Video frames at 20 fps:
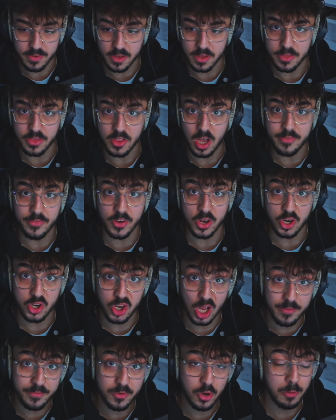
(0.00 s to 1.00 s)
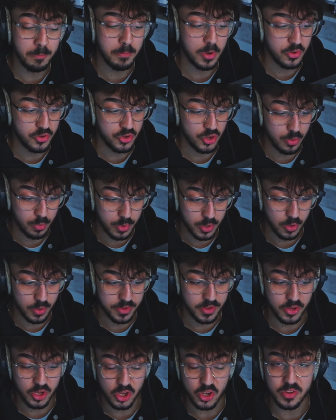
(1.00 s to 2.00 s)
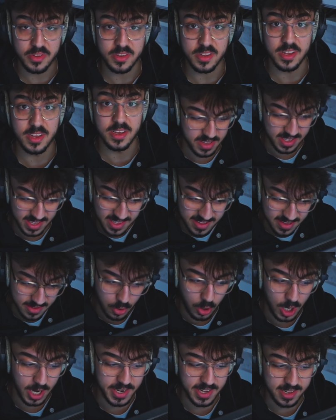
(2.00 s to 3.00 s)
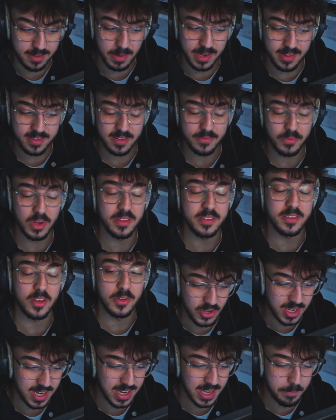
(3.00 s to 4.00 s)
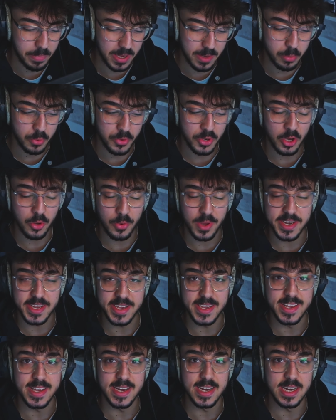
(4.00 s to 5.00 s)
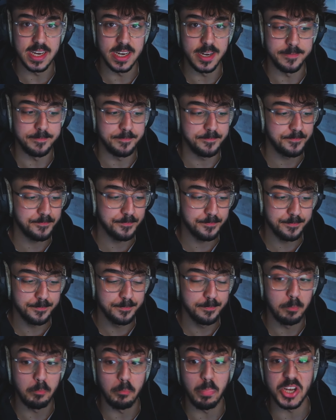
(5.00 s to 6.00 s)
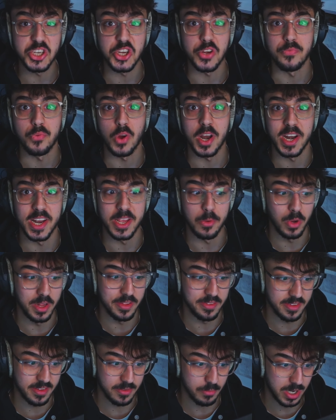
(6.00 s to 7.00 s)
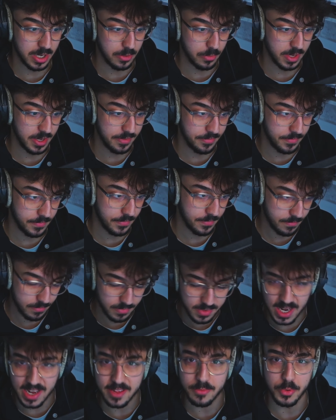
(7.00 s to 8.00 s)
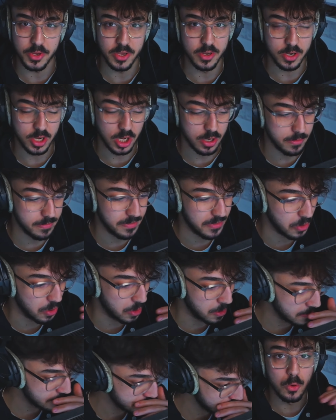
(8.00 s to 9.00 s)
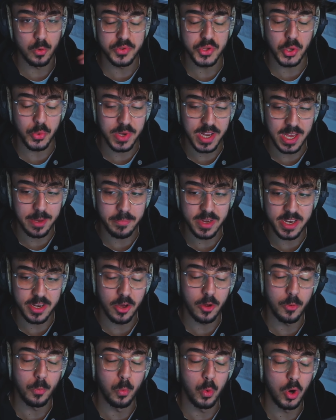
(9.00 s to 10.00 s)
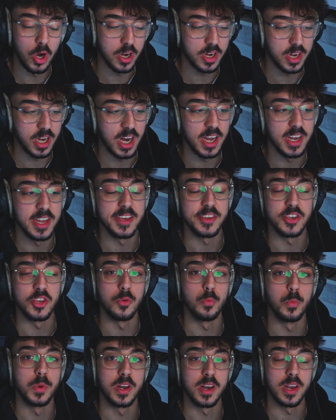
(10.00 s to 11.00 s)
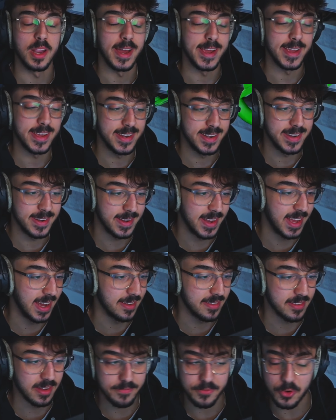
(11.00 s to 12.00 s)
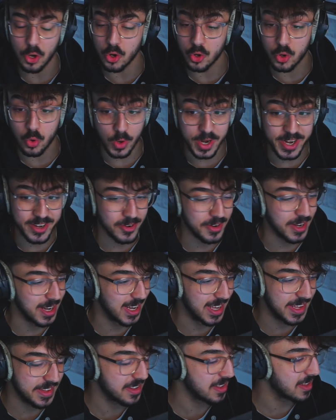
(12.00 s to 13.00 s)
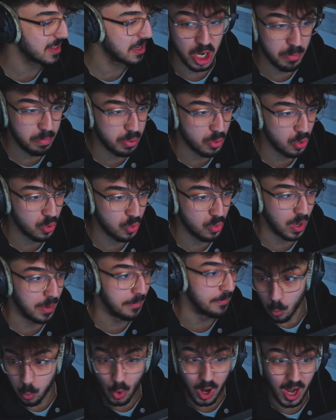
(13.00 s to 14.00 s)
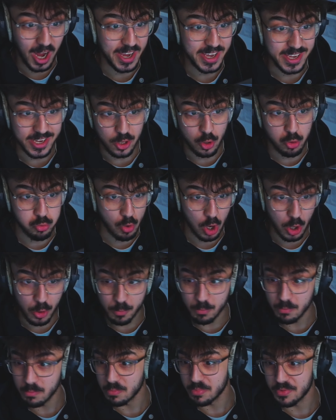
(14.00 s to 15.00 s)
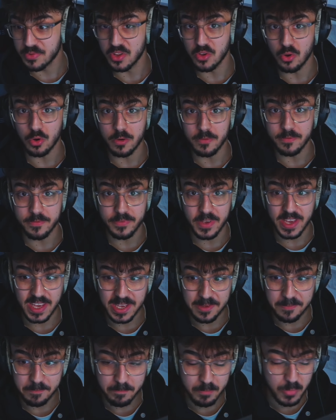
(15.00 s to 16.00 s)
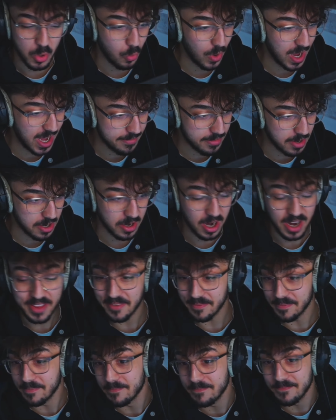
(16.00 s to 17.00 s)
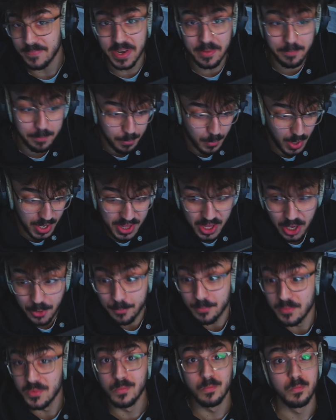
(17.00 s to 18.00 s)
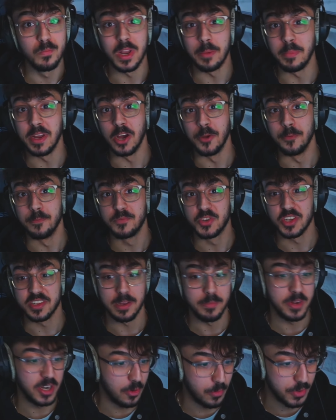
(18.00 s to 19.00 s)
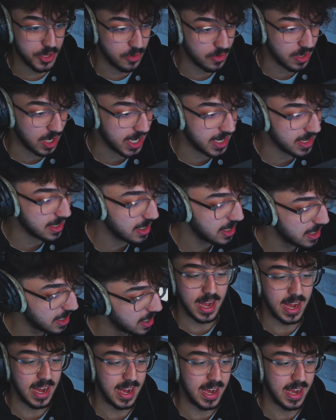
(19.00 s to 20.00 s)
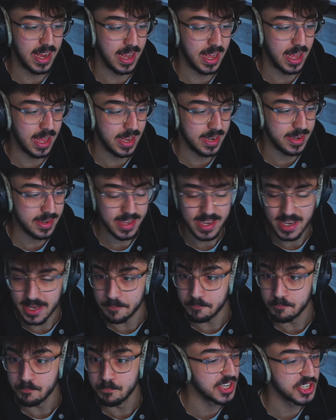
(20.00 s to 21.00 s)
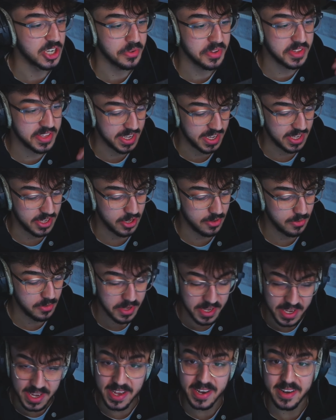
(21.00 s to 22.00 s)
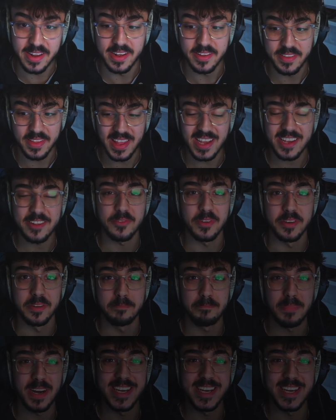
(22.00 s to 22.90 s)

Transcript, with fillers: other knife and glove combos you would also use. So obviously this is quite an expensive one, so you can let people know any uh, budget-friendly ones as well if that's what you're going for. And also let me know what color you would like next. I've got green on the list, purple, or white, chrome sort of theme or whatever. I don't, I don't, I don't know. Let me know. Just let me know what you'd like. And yeah, I shall see you in the next one.